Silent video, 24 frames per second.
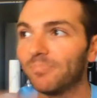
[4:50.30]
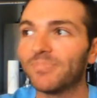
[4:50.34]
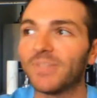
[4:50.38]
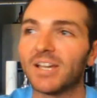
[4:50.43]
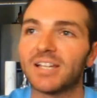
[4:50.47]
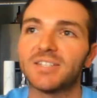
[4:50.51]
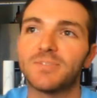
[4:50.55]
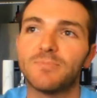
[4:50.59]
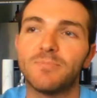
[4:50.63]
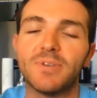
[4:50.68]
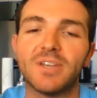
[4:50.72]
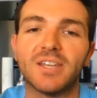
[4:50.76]

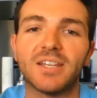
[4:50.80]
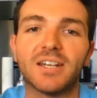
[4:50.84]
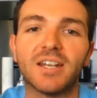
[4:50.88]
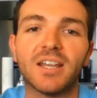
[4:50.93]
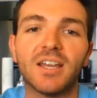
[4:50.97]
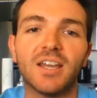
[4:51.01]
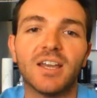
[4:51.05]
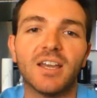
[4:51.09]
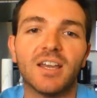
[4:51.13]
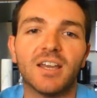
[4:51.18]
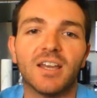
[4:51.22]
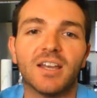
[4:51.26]
that's been
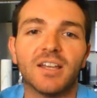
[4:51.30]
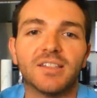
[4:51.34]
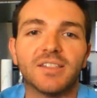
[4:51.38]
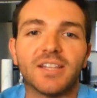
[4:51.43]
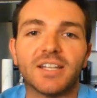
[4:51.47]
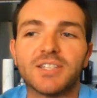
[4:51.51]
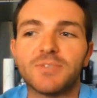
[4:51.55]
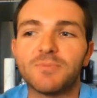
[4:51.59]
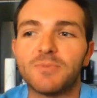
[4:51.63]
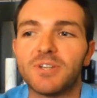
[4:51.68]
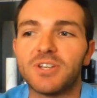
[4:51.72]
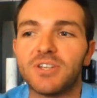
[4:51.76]

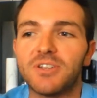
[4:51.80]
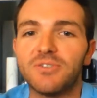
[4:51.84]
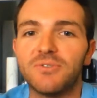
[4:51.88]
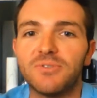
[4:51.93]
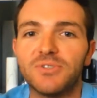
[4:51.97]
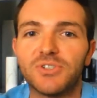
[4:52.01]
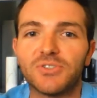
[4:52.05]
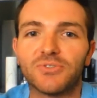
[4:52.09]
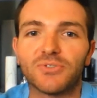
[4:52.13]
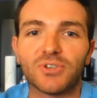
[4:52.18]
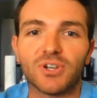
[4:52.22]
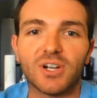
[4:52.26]

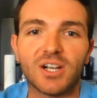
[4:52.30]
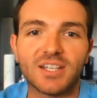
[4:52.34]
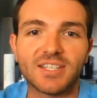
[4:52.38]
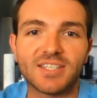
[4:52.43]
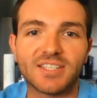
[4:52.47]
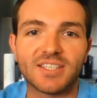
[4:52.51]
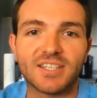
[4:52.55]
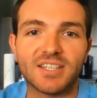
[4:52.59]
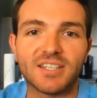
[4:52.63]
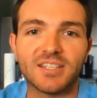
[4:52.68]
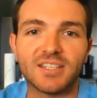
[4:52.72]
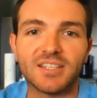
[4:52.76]
huge for
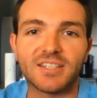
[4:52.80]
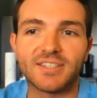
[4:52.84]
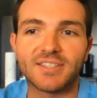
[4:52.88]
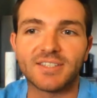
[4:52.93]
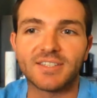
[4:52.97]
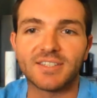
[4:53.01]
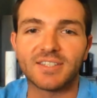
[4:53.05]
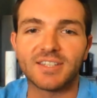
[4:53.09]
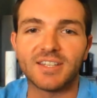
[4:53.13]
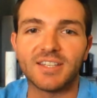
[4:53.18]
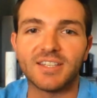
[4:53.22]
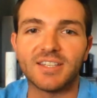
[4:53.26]
us in
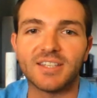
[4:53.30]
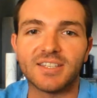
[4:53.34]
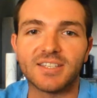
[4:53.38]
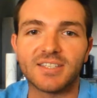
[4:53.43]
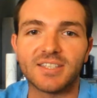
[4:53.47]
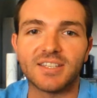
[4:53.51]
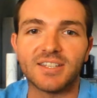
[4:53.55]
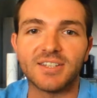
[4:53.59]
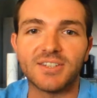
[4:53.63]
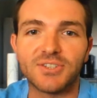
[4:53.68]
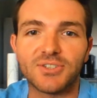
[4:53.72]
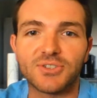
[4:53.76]
this
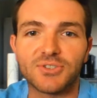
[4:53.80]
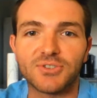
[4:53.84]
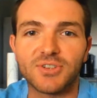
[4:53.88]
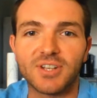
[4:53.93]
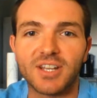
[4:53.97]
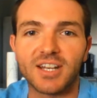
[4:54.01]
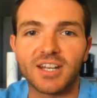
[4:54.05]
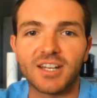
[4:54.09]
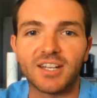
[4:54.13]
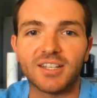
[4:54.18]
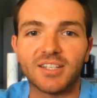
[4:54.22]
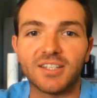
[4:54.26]
industry
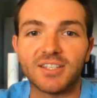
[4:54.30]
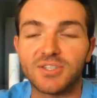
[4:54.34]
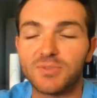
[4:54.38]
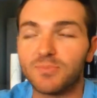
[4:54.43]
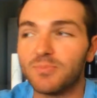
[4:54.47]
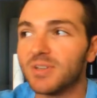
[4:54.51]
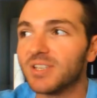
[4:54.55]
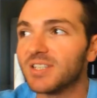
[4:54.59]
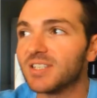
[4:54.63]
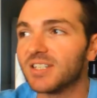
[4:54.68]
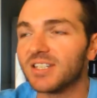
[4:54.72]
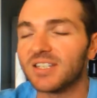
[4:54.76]
and in this
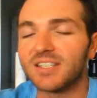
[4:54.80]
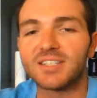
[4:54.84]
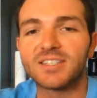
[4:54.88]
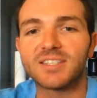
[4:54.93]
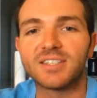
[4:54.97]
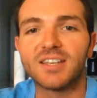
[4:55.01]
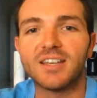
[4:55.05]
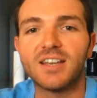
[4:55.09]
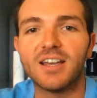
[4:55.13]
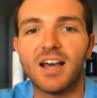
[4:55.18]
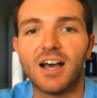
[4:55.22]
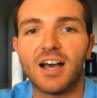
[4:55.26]

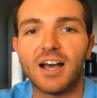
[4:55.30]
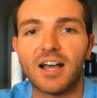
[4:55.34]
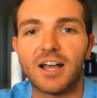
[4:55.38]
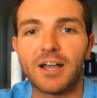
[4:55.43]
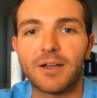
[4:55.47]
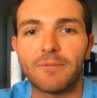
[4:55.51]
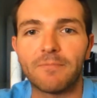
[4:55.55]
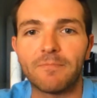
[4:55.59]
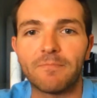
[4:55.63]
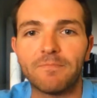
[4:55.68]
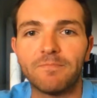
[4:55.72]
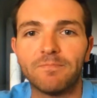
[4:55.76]
business.
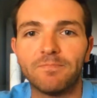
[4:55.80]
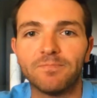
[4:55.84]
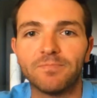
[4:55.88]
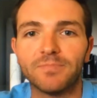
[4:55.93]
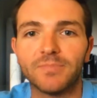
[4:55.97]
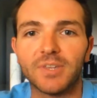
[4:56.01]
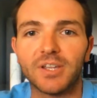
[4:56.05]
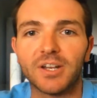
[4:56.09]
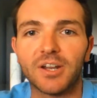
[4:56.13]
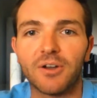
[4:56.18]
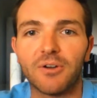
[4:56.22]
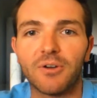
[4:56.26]

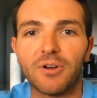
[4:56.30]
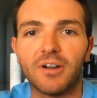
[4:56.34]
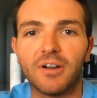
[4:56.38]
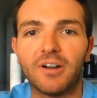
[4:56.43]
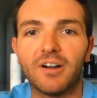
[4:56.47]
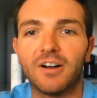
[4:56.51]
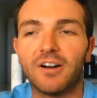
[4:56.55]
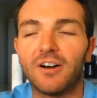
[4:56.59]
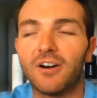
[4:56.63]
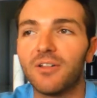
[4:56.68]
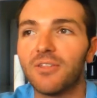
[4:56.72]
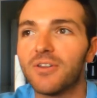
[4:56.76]

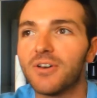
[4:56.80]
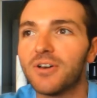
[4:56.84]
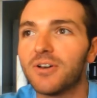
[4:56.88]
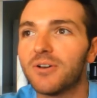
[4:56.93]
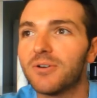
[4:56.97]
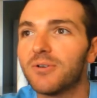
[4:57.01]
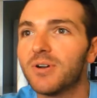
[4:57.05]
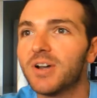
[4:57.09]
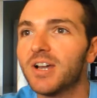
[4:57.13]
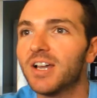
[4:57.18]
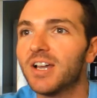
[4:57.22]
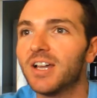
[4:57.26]

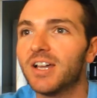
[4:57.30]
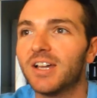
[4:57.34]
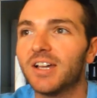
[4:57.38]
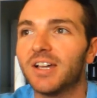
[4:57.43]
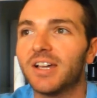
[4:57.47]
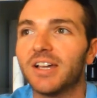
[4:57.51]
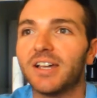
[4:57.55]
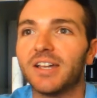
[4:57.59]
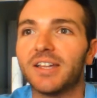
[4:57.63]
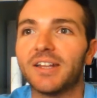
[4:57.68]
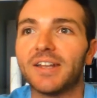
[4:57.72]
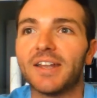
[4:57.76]
Although
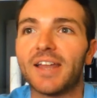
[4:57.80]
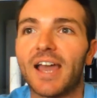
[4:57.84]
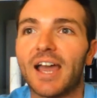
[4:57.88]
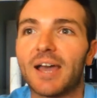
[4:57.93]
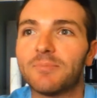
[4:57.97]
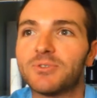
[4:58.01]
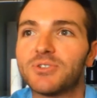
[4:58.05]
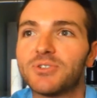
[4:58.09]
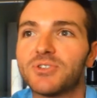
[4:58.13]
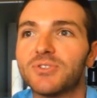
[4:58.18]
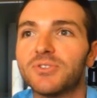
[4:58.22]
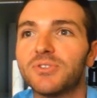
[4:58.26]
an
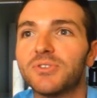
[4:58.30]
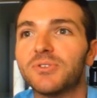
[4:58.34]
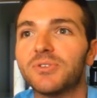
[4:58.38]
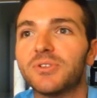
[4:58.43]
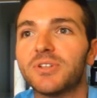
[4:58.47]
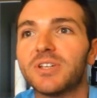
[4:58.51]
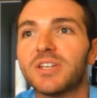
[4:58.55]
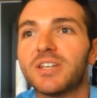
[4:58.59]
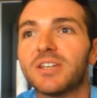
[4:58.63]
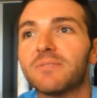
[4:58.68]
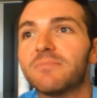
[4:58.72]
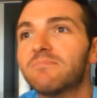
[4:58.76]

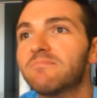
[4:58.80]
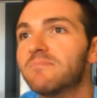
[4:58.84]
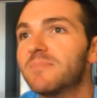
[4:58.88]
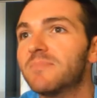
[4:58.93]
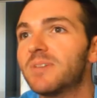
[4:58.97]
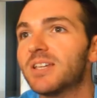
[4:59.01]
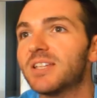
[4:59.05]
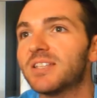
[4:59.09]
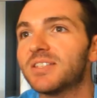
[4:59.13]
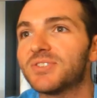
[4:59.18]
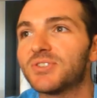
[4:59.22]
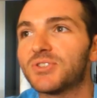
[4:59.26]
absolutely
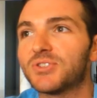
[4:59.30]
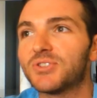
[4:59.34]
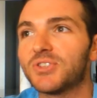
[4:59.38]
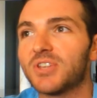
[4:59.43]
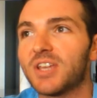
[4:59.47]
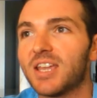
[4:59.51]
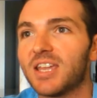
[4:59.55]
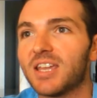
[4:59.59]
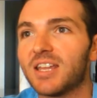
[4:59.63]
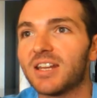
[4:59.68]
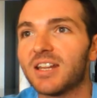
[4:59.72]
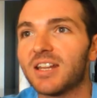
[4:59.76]

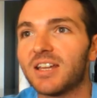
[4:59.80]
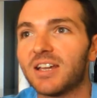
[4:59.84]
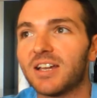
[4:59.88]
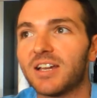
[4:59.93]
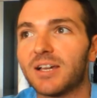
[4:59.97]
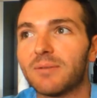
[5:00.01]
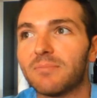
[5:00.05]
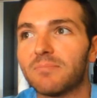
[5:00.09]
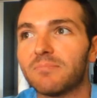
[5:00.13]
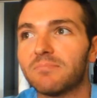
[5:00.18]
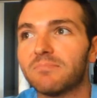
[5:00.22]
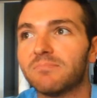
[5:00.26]
insane
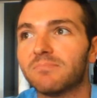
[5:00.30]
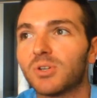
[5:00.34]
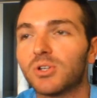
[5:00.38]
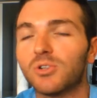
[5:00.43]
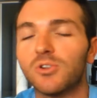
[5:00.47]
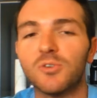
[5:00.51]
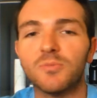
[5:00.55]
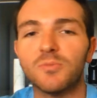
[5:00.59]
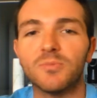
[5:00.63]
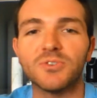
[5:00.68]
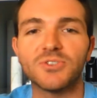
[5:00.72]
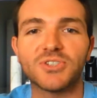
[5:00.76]

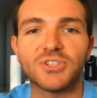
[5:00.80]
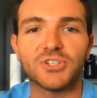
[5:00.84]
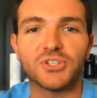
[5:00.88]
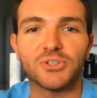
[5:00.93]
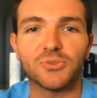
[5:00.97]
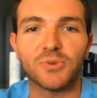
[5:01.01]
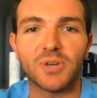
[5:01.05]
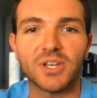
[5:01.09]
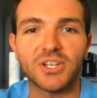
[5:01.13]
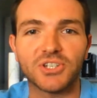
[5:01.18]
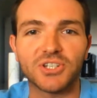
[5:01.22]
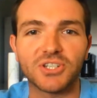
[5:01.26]
global
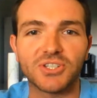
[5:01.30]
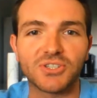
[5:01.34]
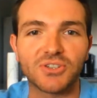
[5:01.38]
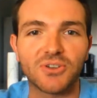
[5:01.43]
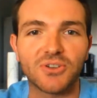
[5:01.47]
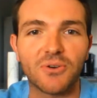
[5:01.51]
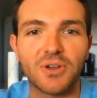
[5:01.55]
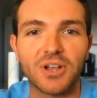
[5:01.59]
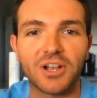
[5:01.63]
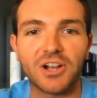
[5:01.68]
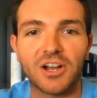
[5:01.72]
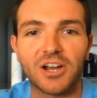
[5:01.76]
situation is
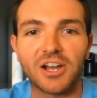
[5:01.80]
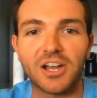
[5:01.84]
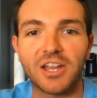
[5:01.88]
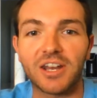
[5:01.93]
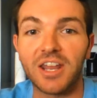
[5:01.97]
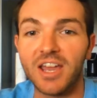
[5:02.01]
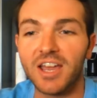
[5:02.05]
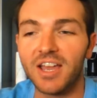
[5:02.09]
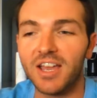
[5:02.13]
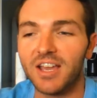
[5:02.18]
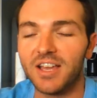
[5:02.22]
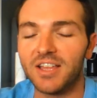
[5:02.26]
going
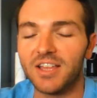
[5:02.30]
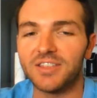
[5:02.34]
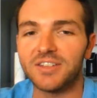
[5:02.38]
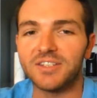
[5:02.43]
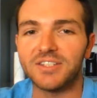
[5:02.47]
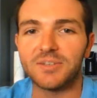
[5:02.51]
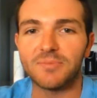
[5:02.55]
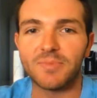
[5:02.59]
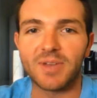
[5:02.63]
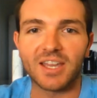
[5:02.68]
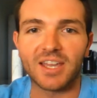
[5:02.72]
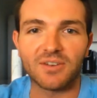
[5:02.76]
on, the
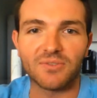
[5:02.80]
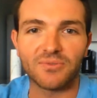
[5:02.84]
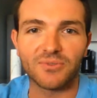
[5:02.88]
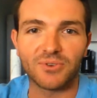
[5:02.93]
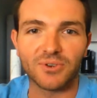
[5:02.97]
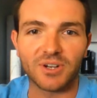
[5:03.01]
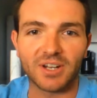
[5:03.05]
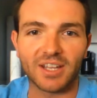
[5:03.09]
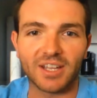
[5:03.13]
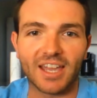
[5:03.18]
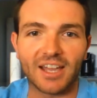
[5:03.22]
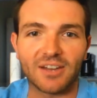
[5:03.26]
demand
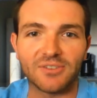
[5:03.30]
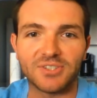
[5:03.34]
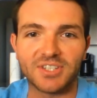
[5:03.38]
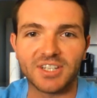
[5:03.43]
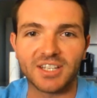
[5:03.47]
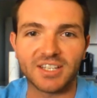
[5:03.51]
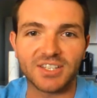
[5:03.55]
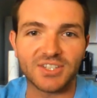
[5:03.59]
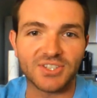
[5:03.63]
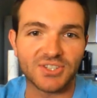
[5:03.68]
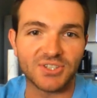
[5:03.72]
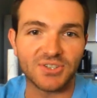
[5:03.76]
for
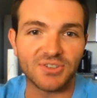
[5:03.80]
accounting is